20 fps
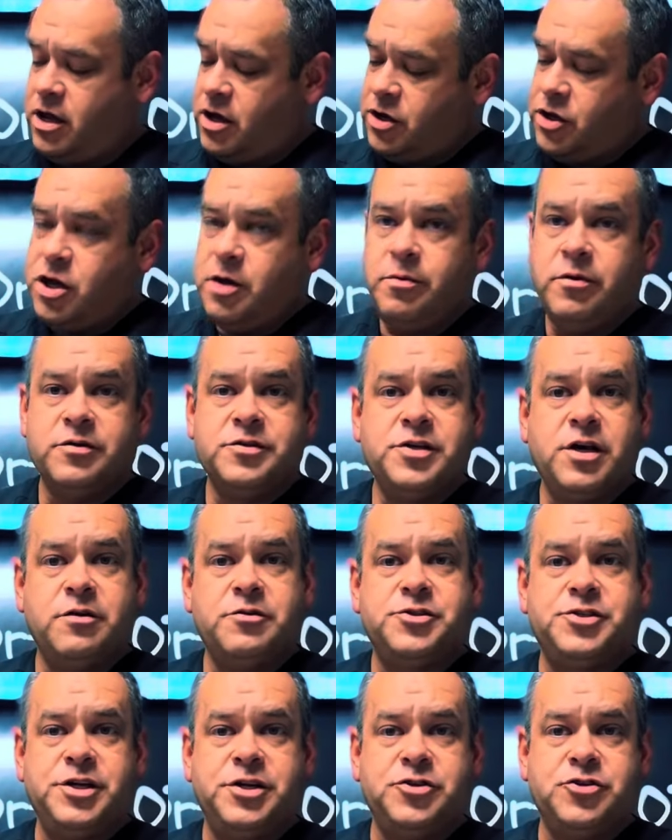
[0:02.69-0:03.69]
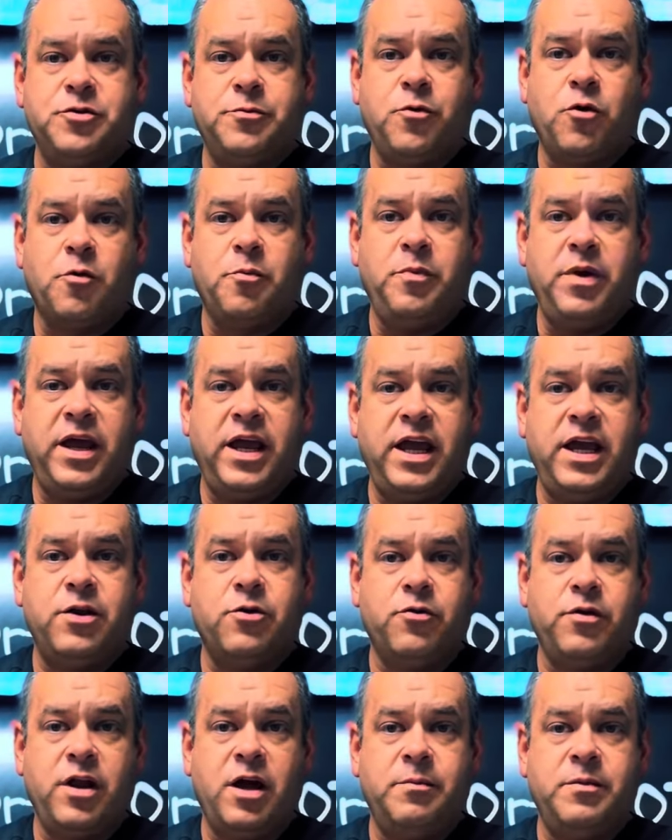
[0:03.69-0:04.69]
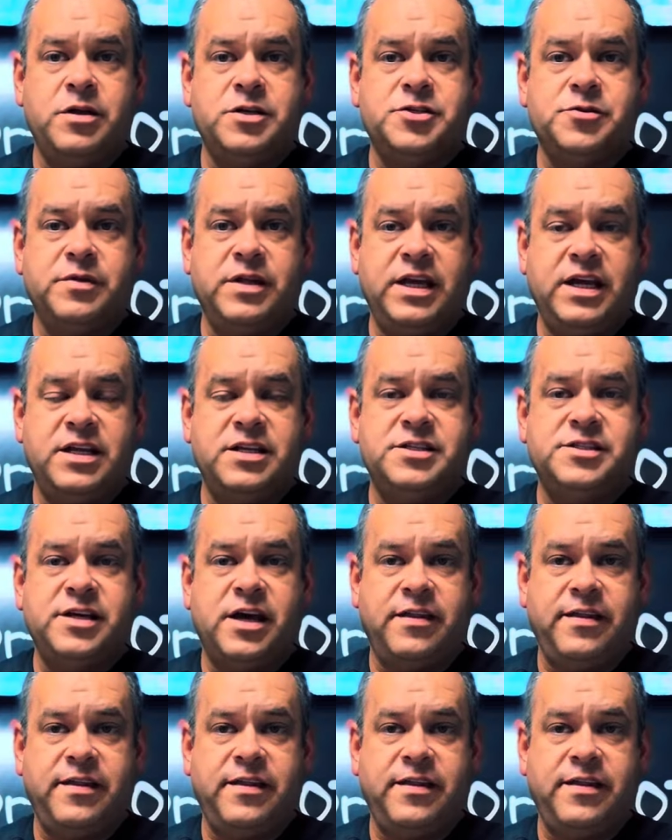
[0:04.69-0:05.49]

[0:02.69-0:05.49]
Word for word: cubital tunnel syndrome or pain or numbness on the inside